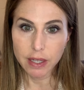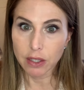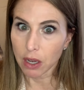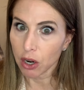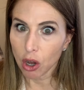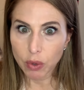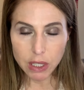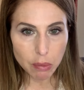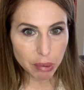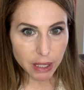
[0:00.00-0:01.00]
It's not
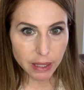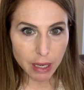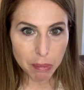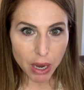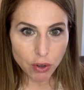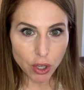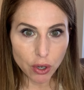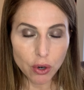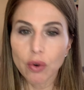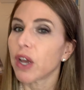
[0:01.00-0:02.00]
always completely about
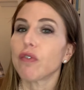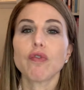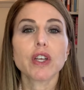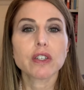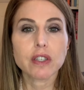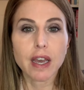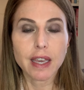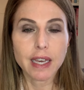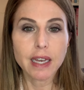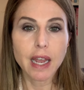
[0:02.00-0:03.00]
you. It feels
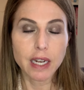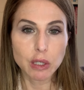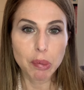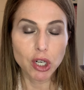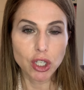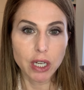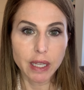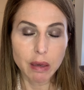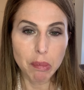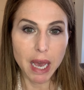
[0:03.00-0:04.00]
like it, and it's
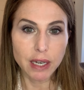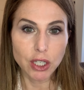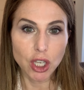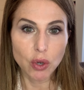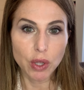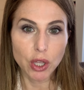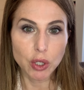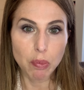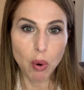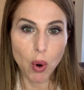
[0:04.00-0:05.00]
personally impacting you at
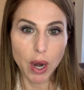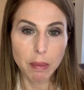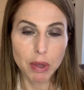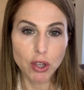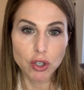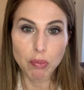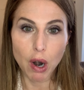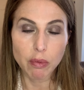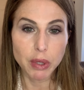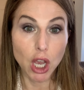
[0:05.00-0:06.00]
this point, but there's
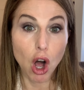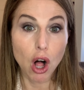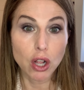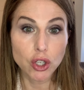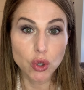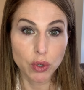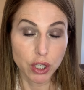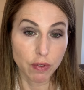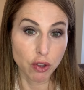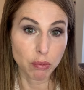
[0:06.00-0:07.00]
probably all sorts
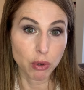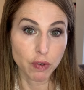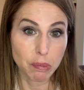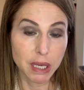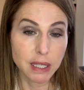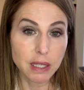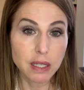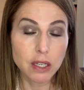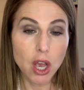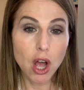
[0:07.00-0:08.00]
of other moving
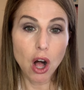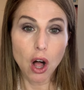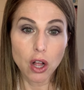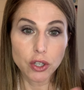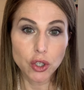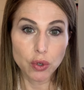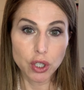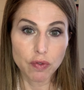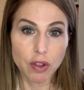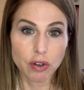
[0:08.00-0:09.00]
pieces, all sorts
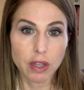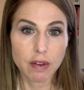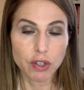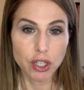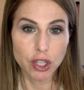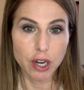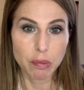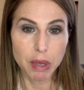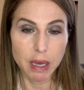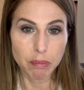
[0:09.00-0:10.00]
of other levers that are
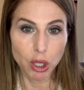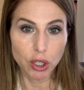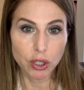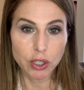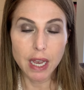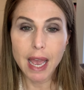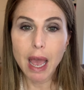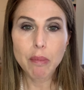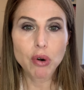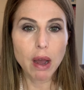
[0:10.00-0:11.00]
being pulled,
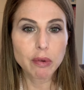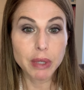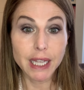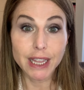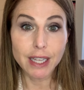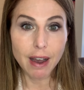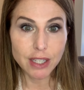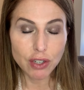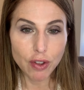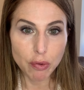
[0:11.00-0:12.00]
probably
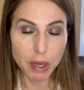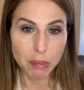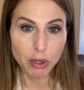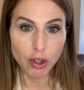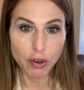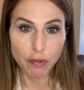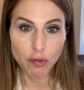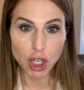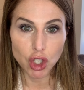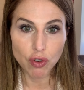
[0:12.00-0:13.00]
lots of other people that are
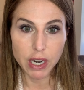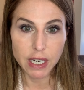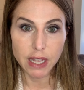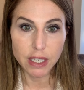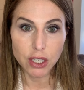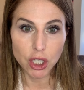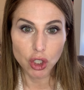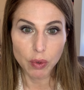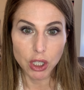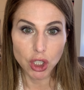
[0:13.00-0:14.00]
frustrated in this
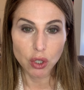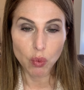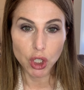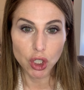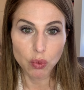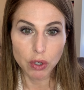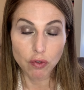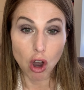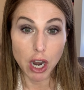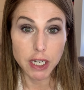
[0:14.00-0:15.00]
situation and wished it would have
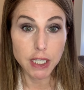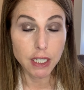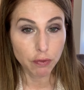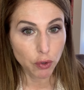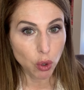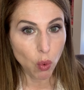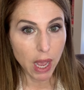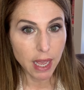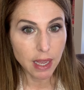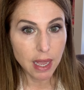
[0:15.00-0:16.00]
gone a different
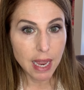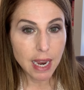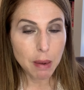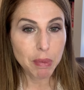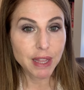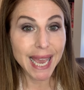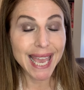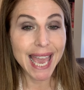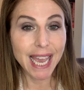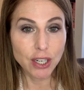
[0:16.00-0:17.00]
way, but they
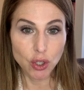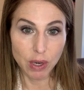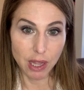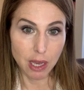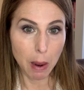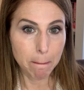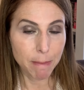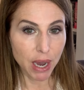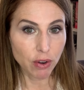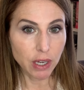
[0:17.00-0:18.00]
can't do anything
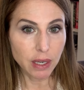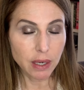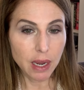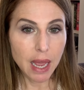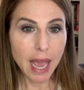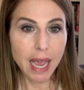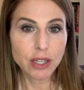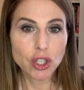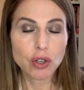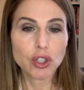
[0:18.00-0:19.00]
about it.
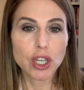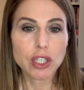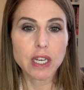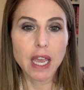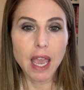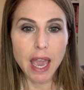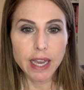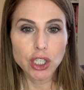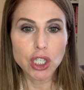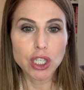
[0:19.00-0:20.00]
And so just
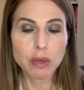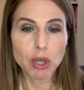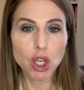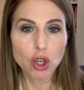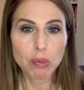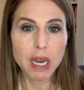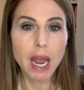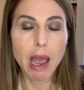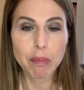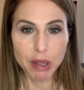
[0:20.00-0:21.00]
engage in some human
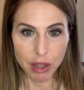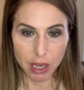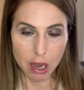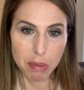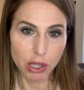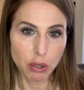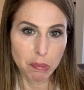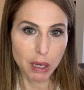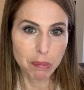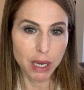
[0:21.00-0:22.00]
empathy about the
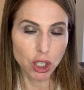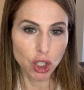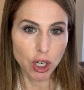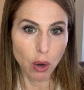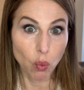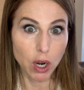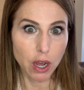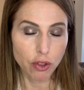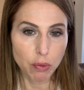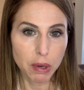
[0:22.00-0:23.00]
big picture and what
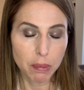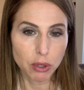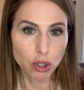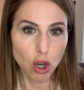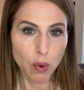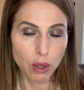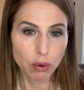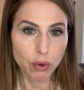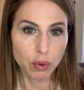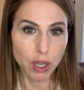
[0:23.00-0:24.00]
other people are going
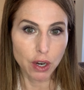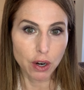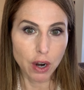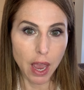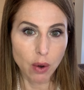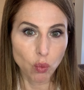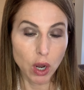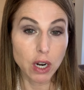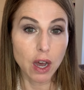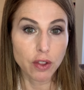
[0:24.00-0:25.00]
through here and
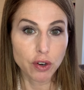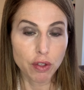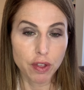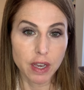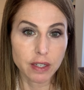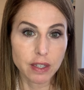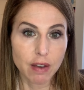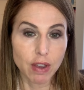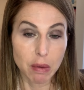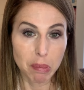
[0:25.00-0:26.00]
what other things
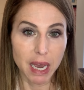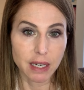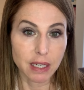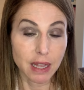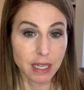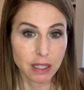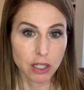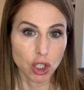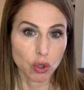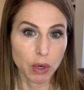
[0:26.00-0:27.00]
have impacted this
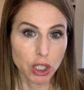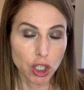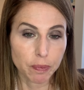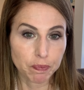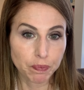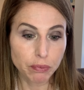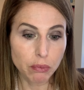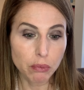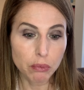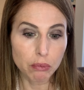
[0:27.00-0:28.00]
situation.
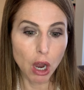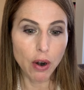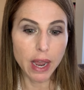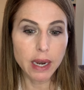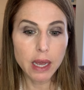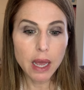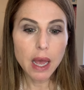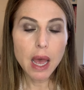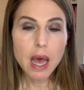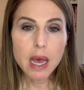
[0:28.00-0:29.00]
All right.
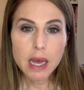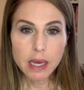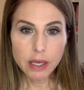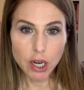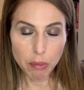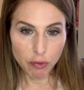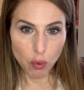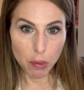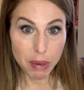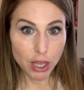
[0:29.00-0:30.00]
Number
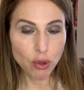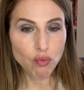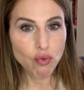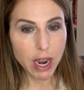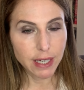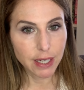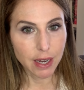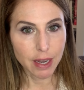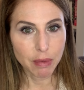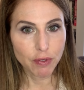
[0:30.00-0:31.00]
4, pick the right time.